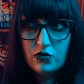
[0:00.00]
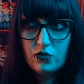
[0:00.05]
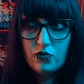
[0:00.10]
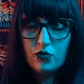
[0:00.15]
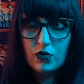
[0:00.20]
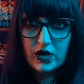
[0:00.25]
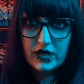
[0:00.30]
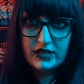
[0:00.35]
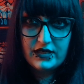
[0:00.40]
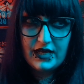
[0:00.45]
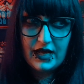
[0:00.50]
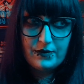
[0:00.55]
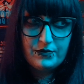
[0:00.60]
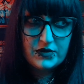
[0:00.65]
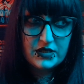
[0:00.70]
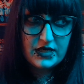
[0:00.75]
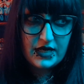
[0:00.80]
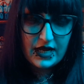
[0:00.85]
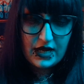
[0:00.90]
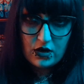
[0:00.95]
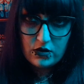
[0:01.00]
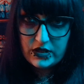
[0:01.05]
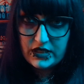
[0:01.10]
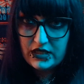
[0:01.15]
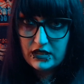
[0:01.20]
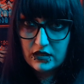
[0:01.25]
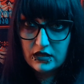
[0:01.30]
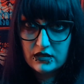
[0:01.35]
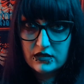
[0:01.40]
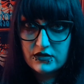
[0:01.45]
What Captain Howdy
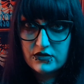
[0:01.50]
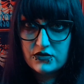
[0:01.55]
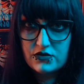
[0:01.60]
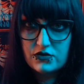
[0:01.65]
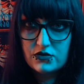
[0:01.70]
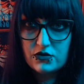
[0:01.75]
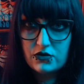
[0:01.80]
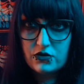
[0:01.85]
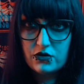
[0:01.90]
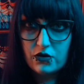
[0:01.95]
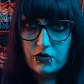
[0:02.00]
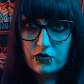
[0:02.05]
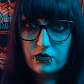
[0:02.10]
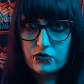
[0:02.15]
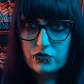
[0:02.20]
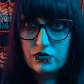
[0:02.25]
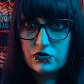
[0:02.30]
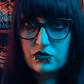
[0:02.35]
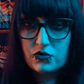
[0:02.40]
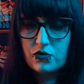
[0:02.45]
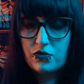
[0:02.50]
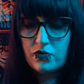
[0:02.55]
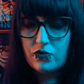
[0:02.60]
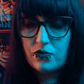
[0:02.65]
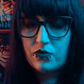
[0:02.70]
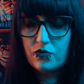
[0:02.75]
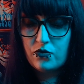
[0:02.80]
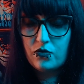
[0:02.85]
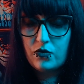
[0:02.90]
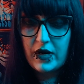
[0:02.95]
does goes
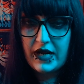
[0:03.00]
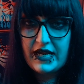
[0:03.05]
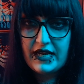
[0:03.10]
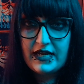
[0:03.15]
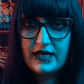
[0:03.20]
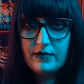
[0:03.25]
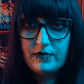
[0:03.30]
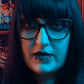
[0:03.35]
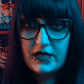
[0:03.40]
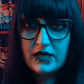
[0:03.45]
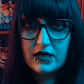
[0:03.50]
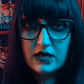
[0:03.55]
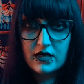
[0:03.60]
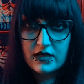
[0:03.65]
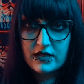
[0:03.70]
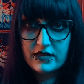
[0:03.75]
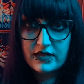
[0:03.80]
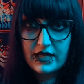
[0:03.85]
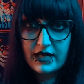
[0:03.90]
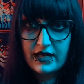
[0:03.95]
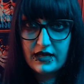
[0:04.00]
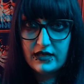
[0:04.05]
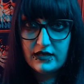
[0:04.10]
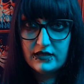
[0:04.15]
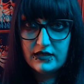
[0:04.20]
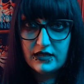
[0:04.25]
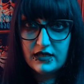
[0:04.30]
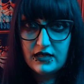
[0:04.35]
way beyond that,